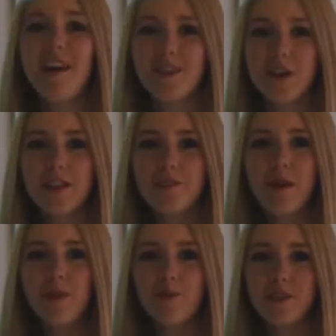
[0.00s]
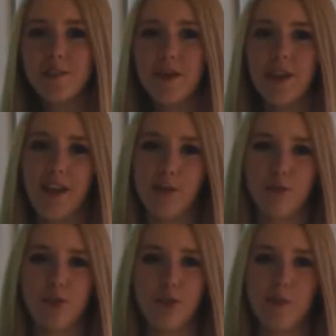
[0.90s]
I attracted my audience by the
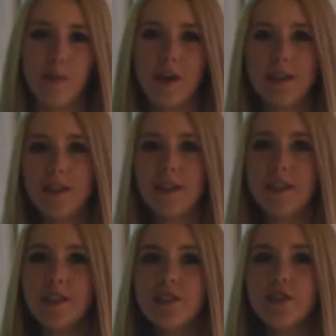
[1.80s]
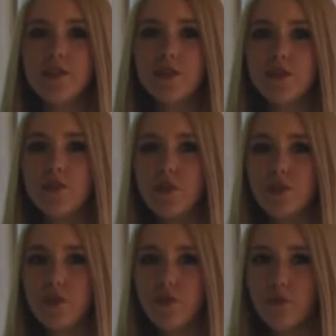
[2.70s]
language used in my magazine. It is not
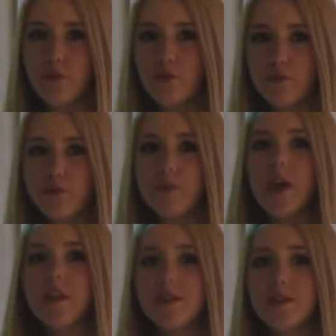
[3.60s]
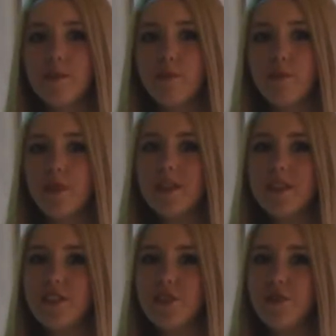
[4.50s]
too formal and is simple and
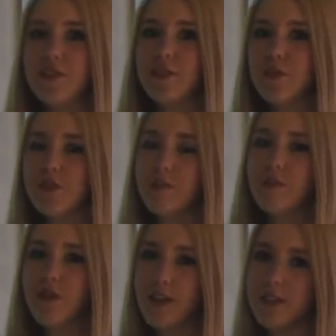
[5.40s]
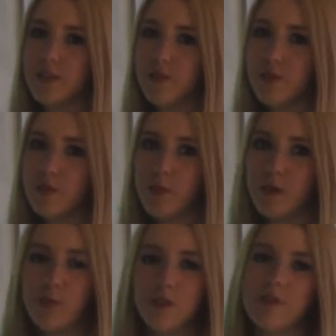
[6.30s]
easy to read, which can be relatable to my
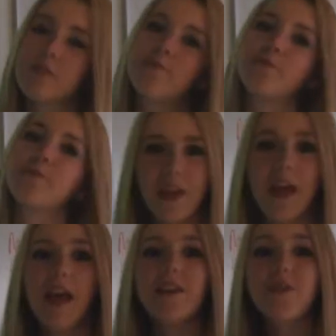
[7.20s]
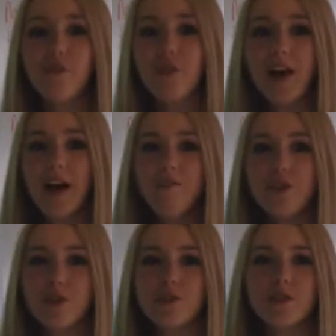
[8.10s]
audience. The font I have
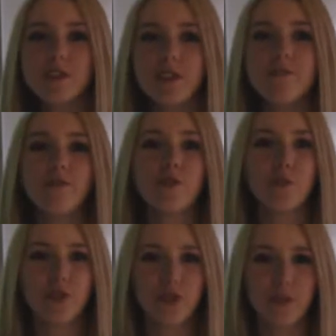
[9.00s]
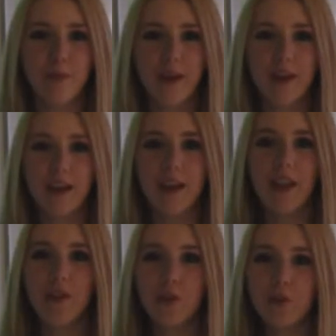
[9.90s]
used is different, which could make
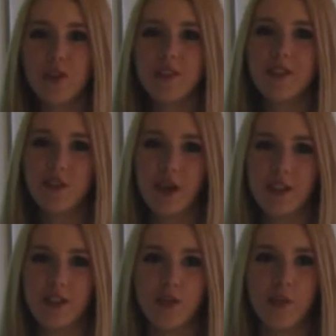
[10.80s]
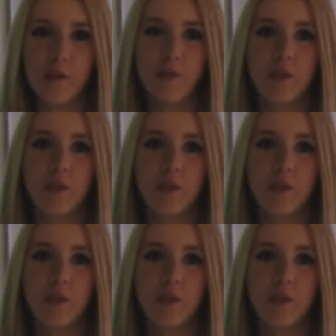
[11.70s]
the audience attracted to it.